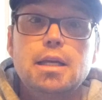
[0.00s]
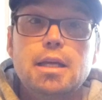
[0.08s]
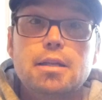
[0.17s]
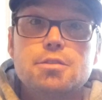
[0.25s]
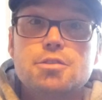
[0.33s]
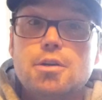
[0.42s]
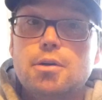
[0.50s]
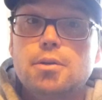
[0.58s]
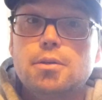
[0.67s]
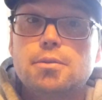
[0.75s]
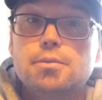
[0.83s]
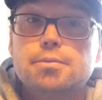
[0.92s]
and
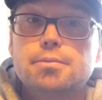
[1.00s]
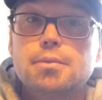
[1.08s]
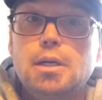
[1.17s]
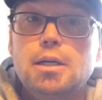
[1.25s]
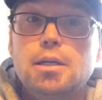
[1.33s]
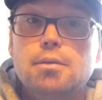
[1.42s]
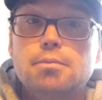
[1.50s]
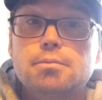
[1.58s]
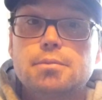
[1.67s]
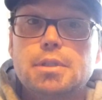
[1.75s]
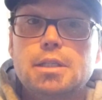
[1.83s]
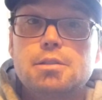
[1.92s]
so
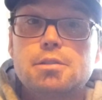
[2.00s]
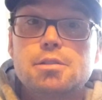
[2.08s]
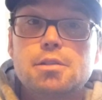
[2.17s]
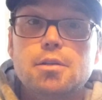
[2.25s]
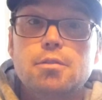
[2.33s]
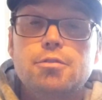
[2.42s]
they still